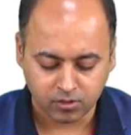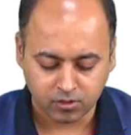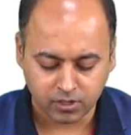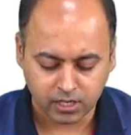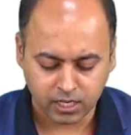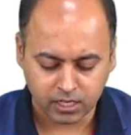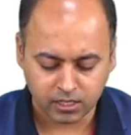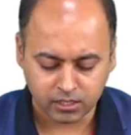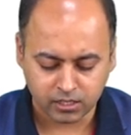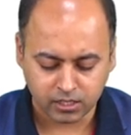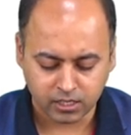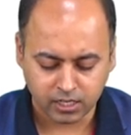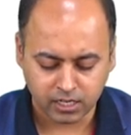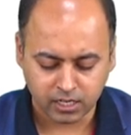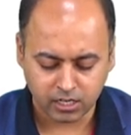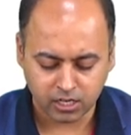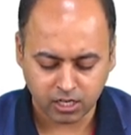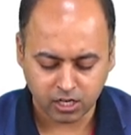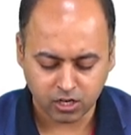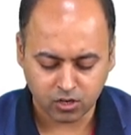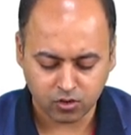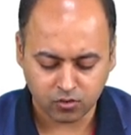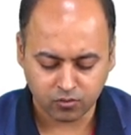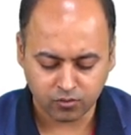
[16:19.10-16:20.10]
right,
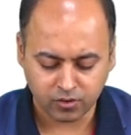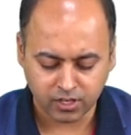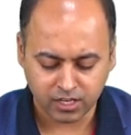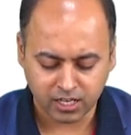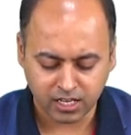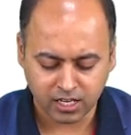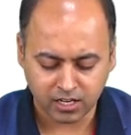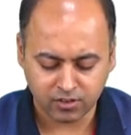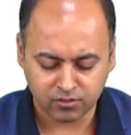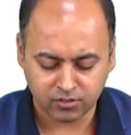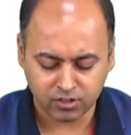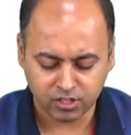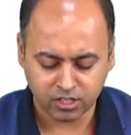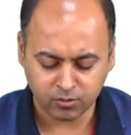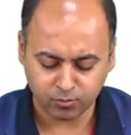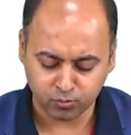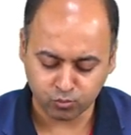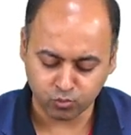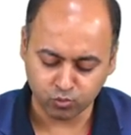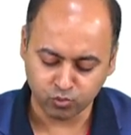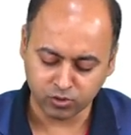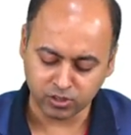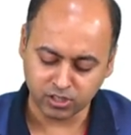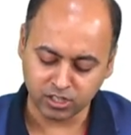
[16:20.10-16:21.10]
and now we have the
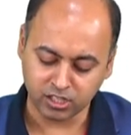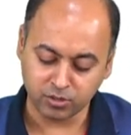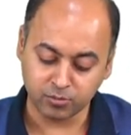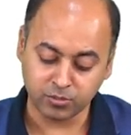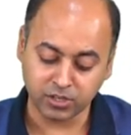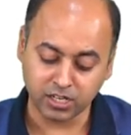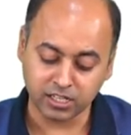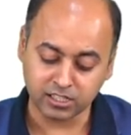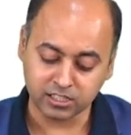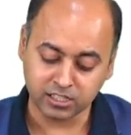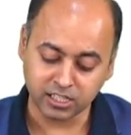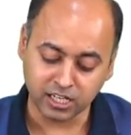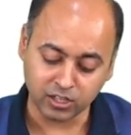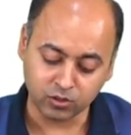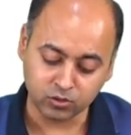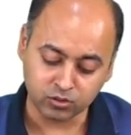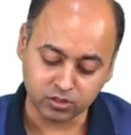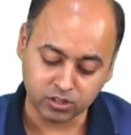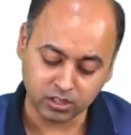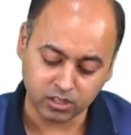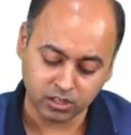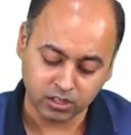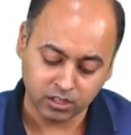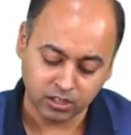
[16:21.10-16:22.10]
poorly branched
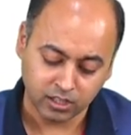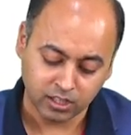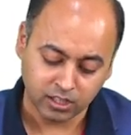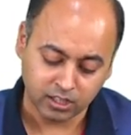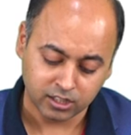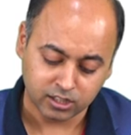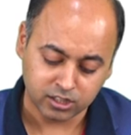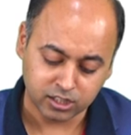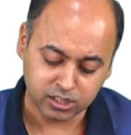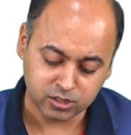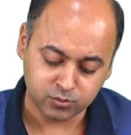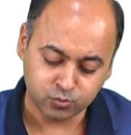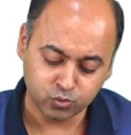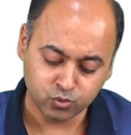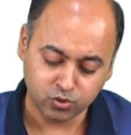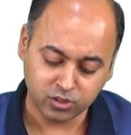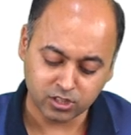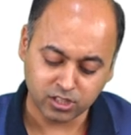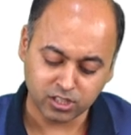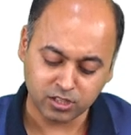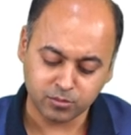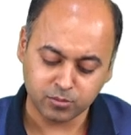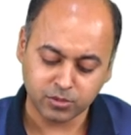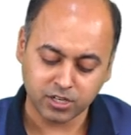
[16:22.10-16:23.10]
glycogen. This
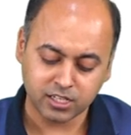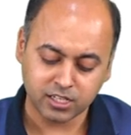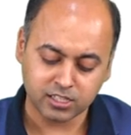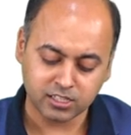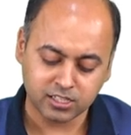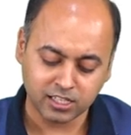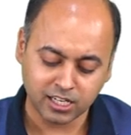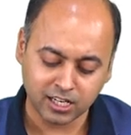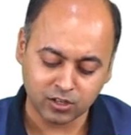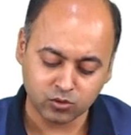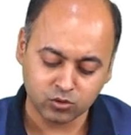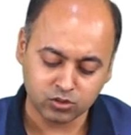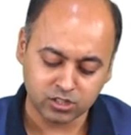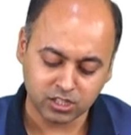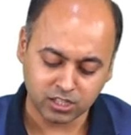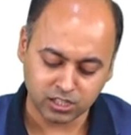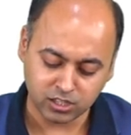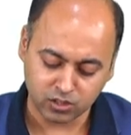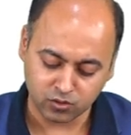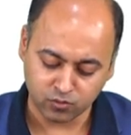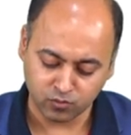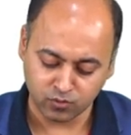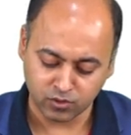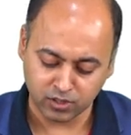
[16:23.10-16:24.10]
poorly branched
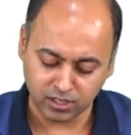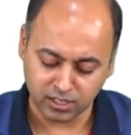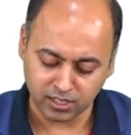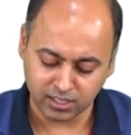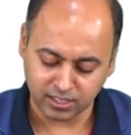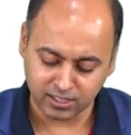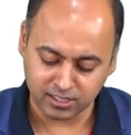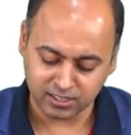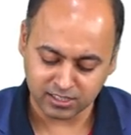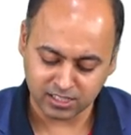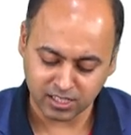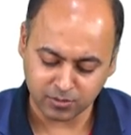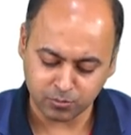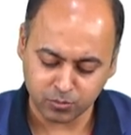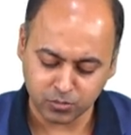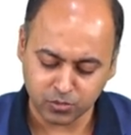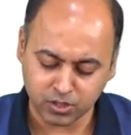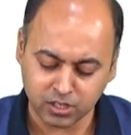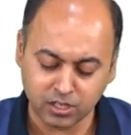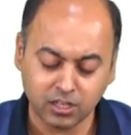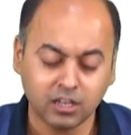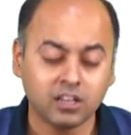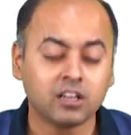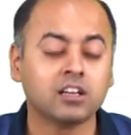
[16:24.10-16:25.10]
glycogen will
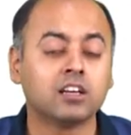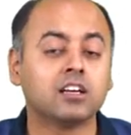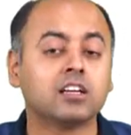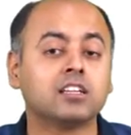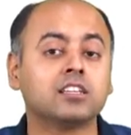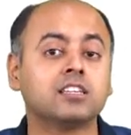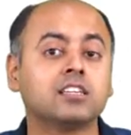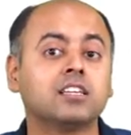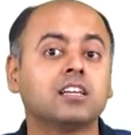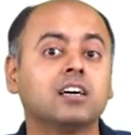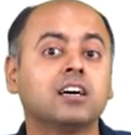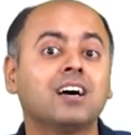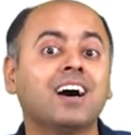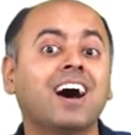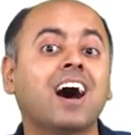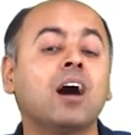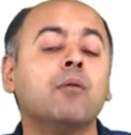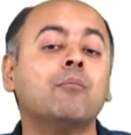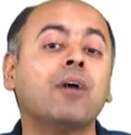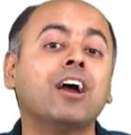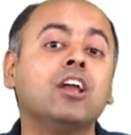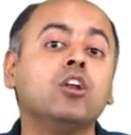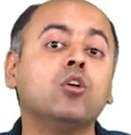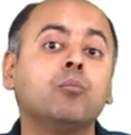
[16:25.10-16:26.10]
resemble the
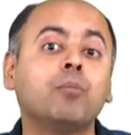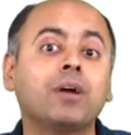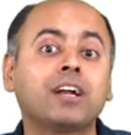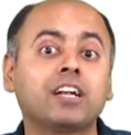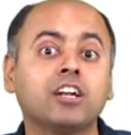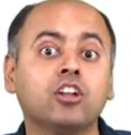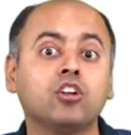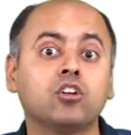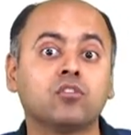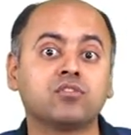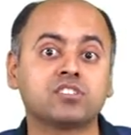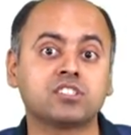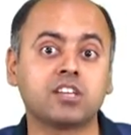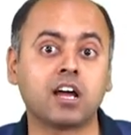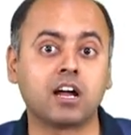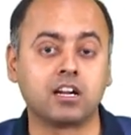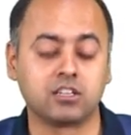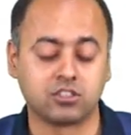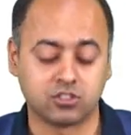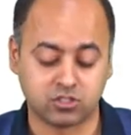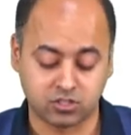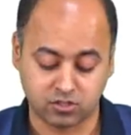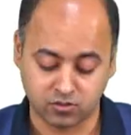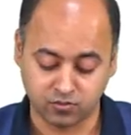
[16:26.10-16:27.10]
amylopectin of
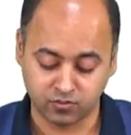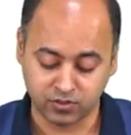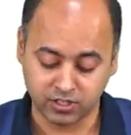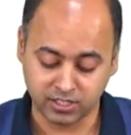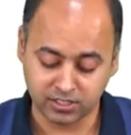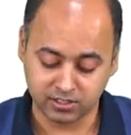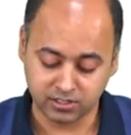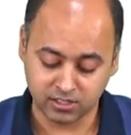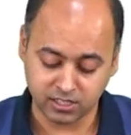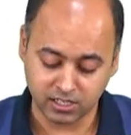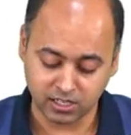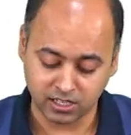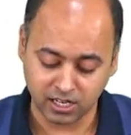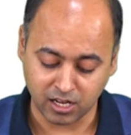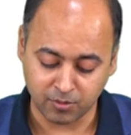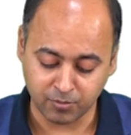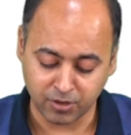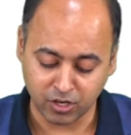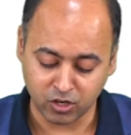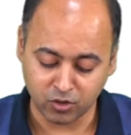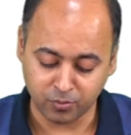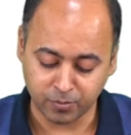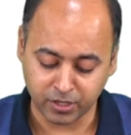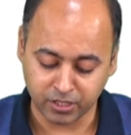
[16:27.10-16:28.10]
starch. We had said
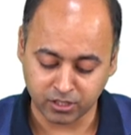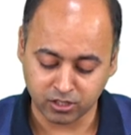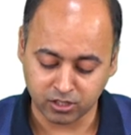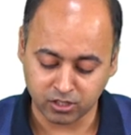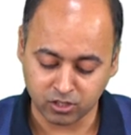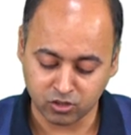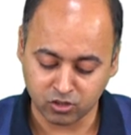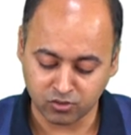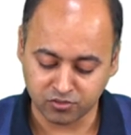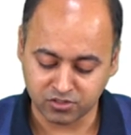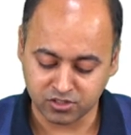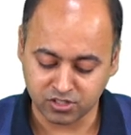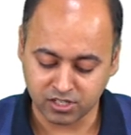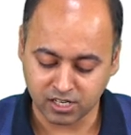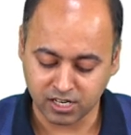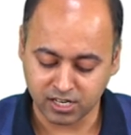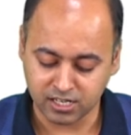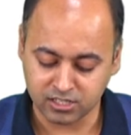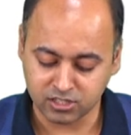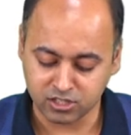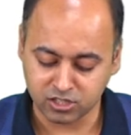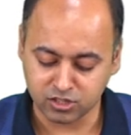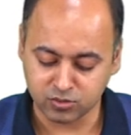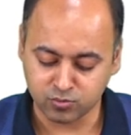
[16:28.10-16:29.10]
amylopectin of
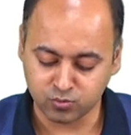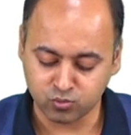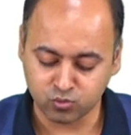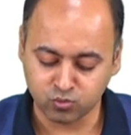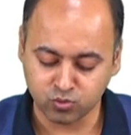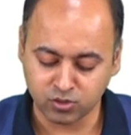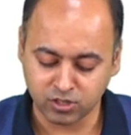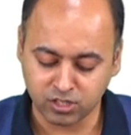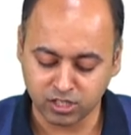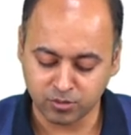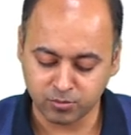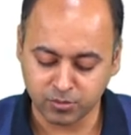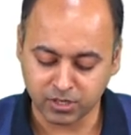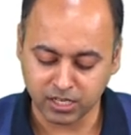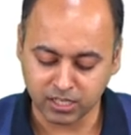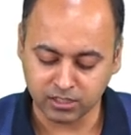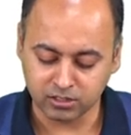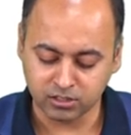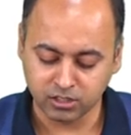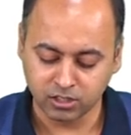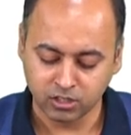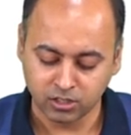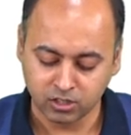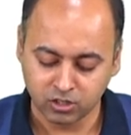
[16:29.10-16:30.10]
starch is poorly
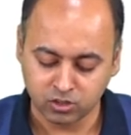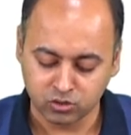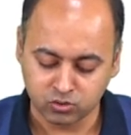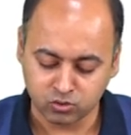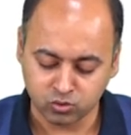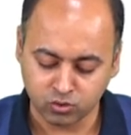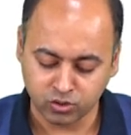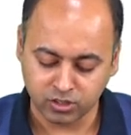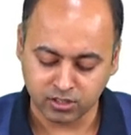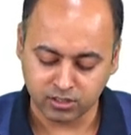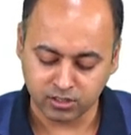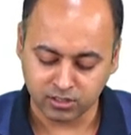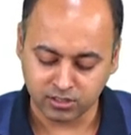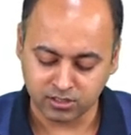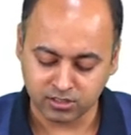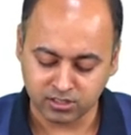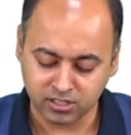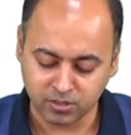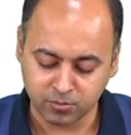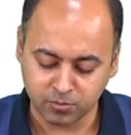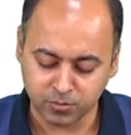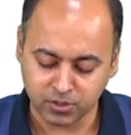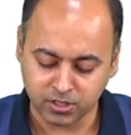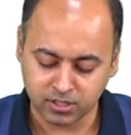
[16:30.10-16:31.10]
branched, so it
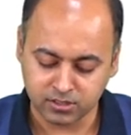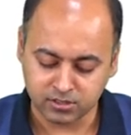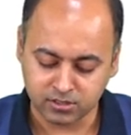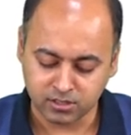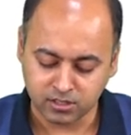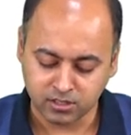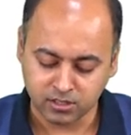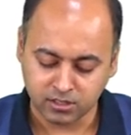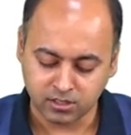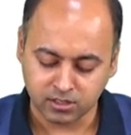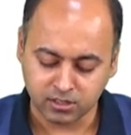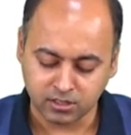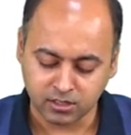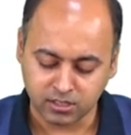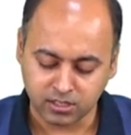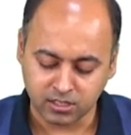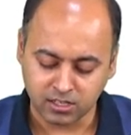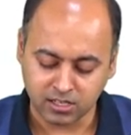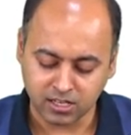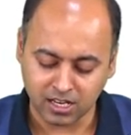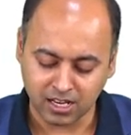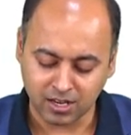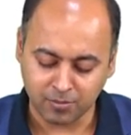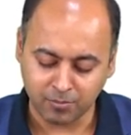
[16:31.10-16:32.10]
resembles
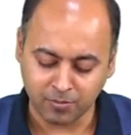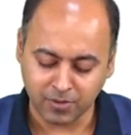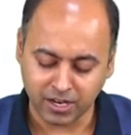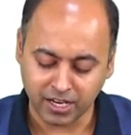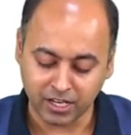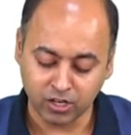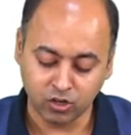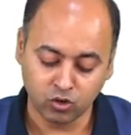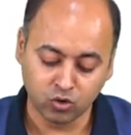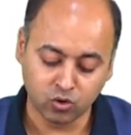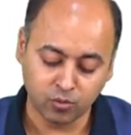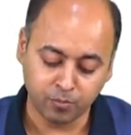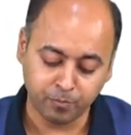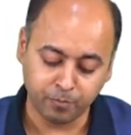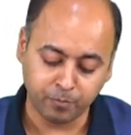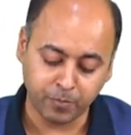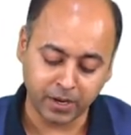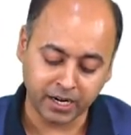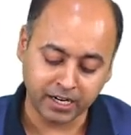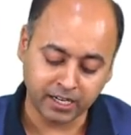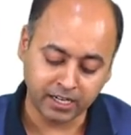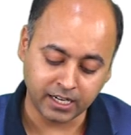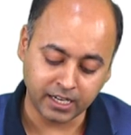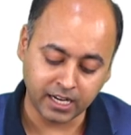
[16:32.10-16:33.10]
the
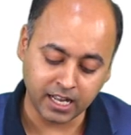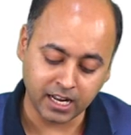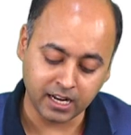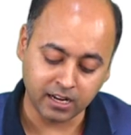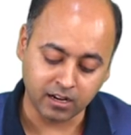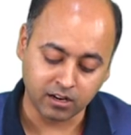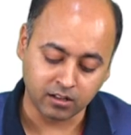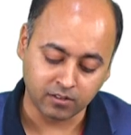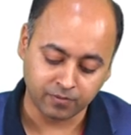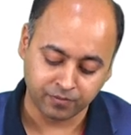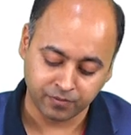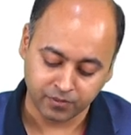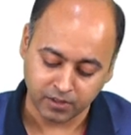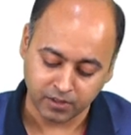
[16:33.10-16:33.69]
amylopectin,